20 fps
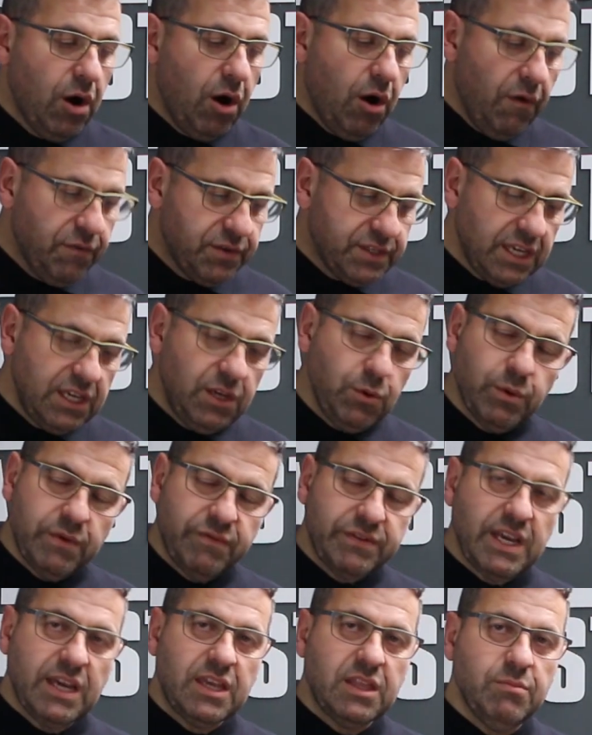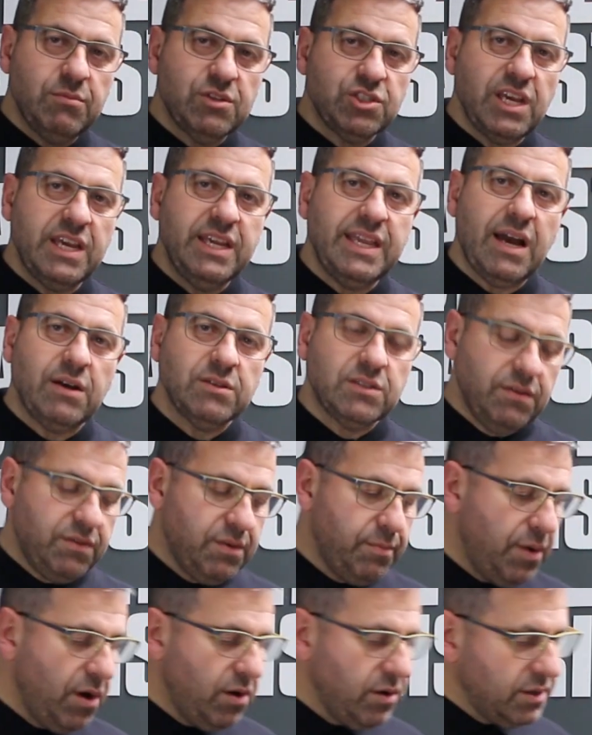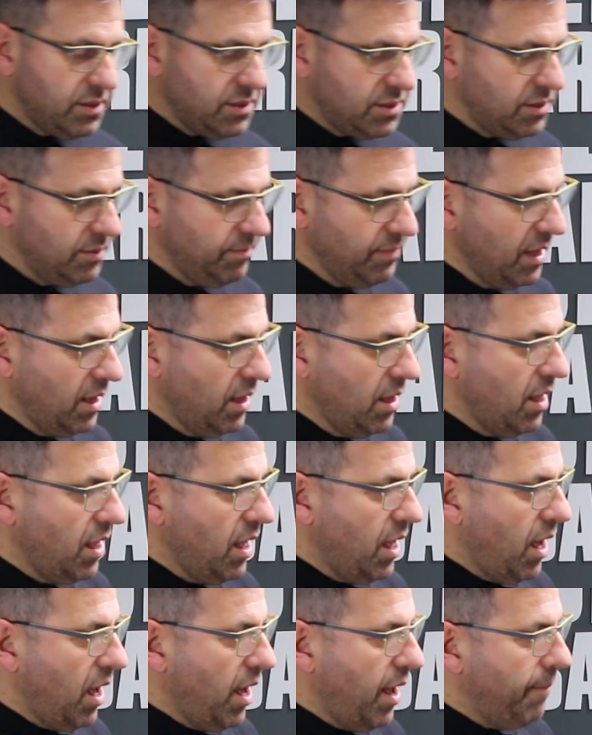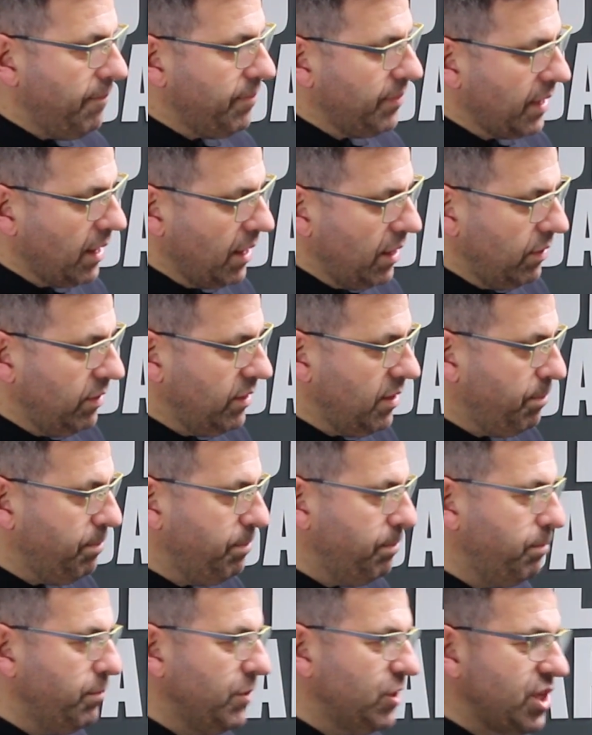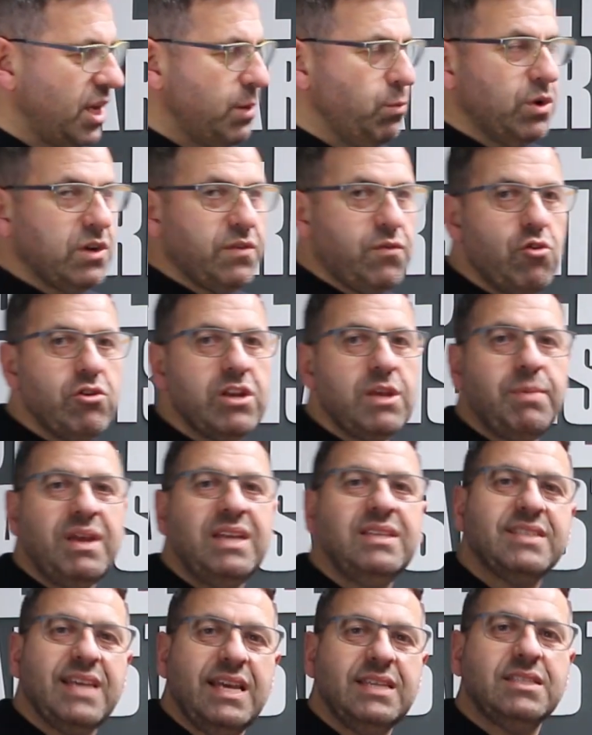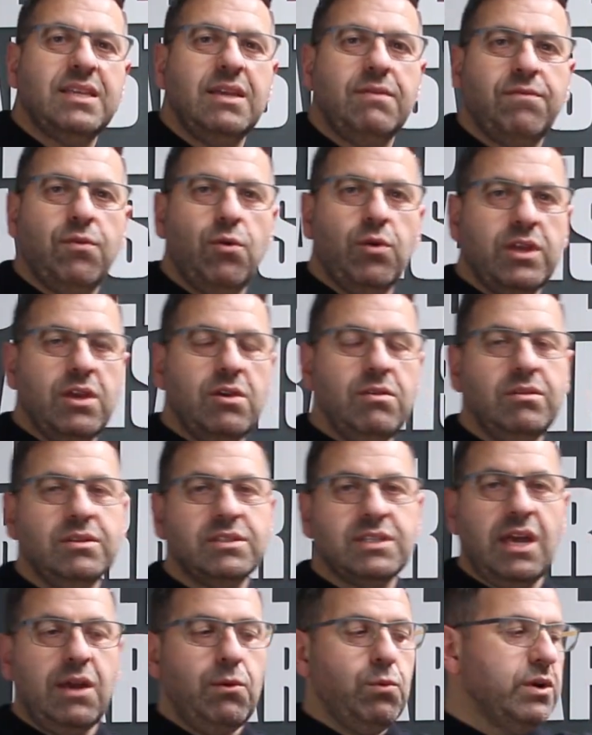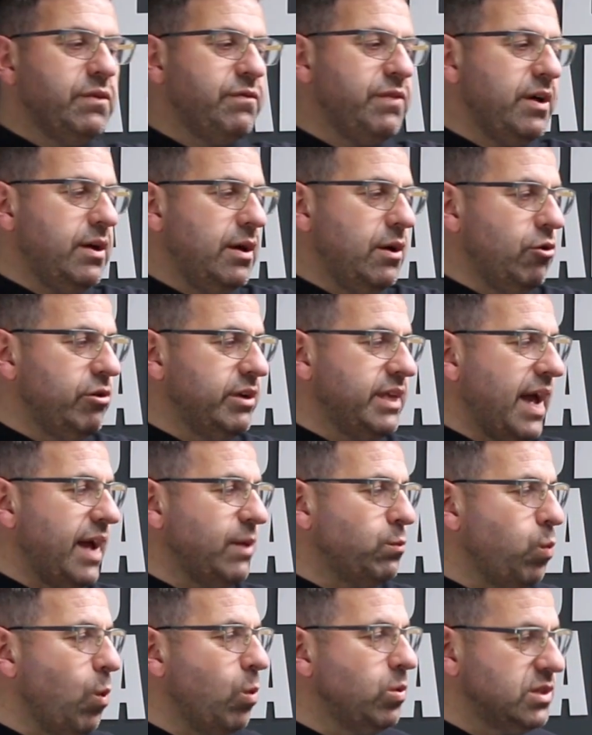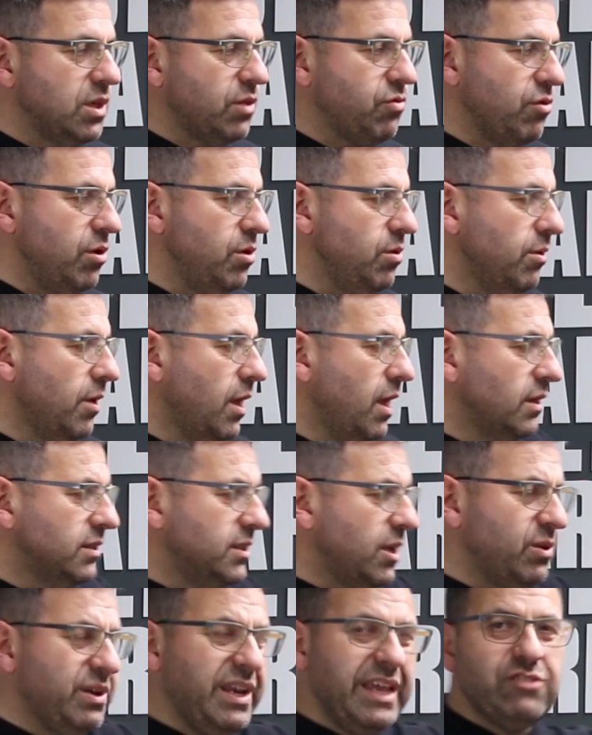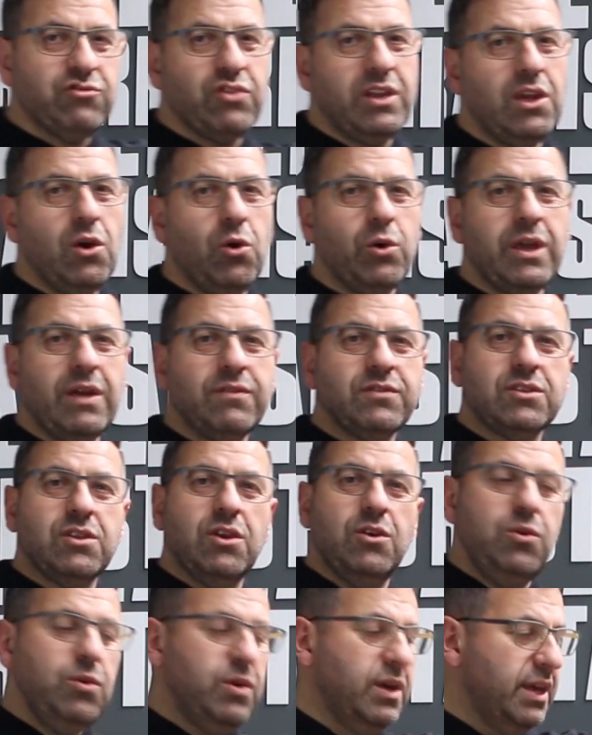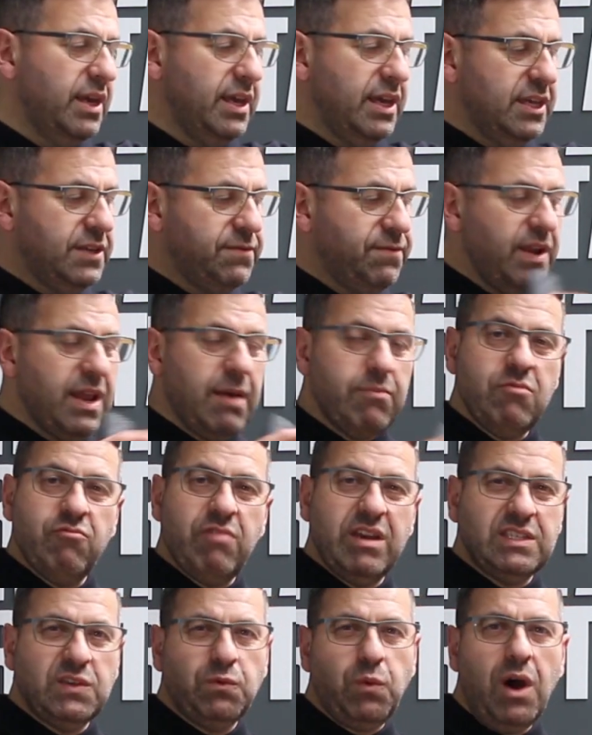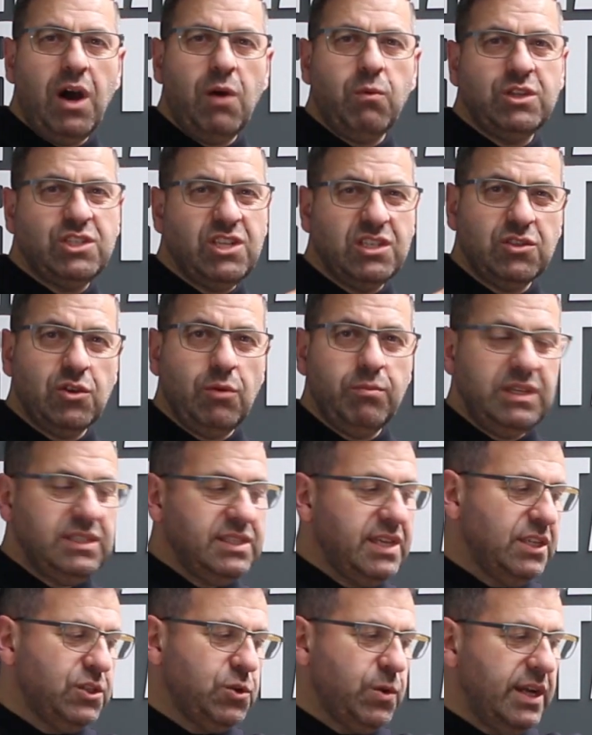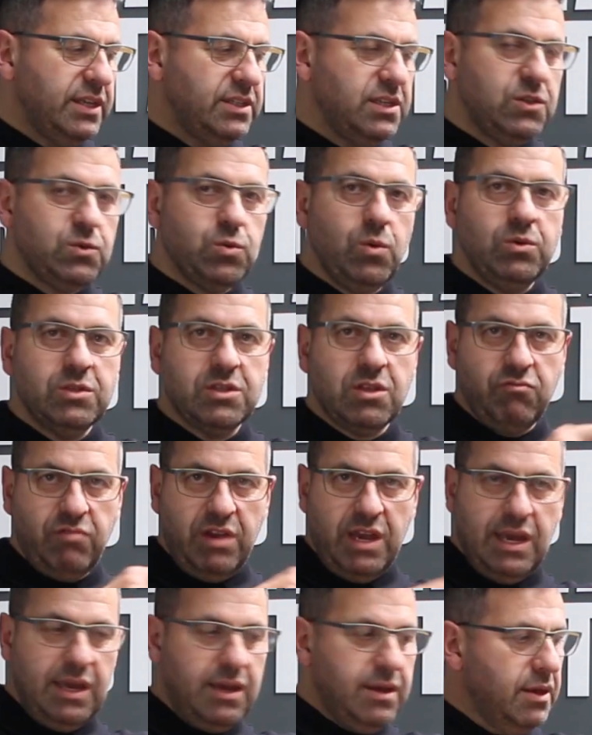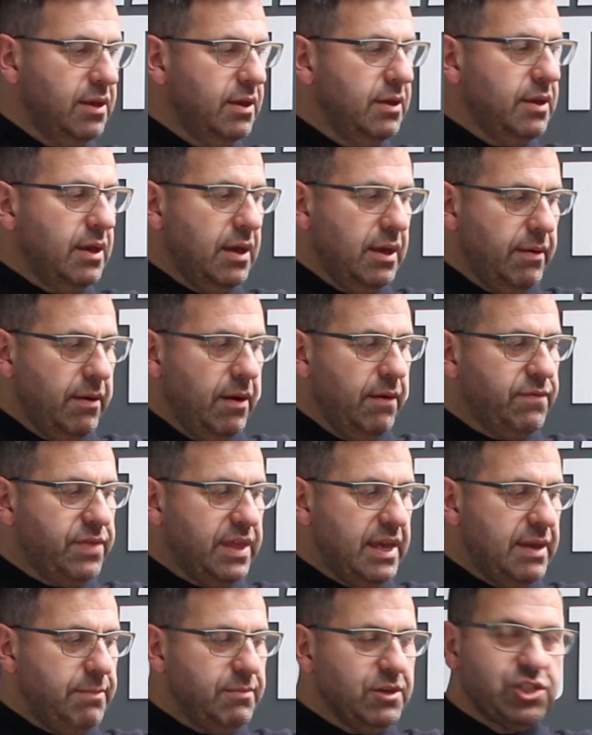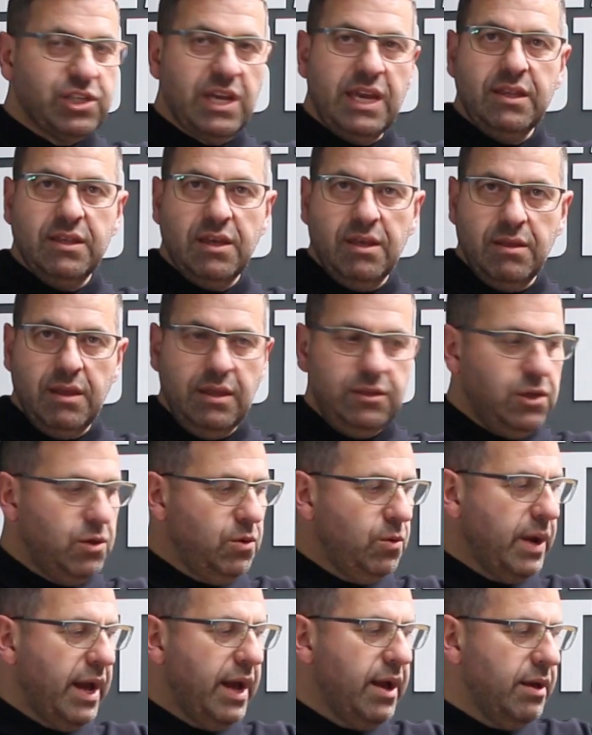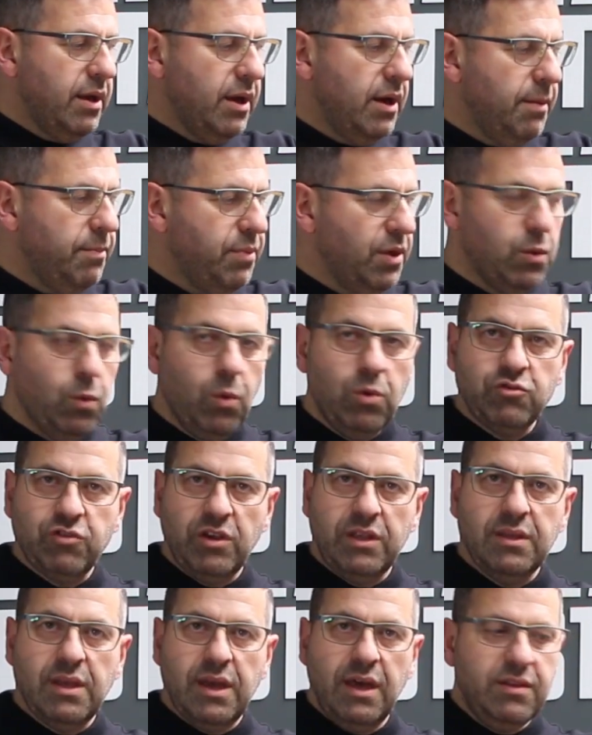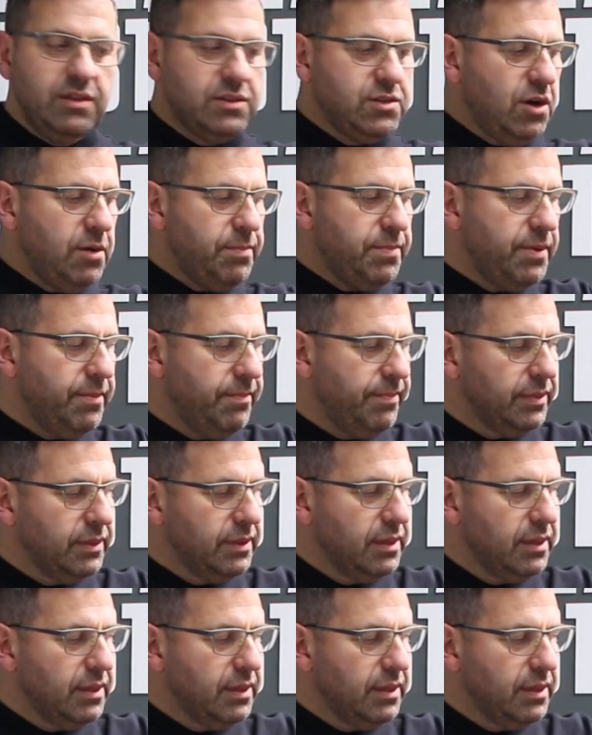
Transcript: Obviously you would have taken the machine out of the box. The machine would have already been tested for you, so it would have already had water through. So literally all you have to do is fill up the reservoir, which is normally situated towards the rear of the machine, and you put the water in at the top.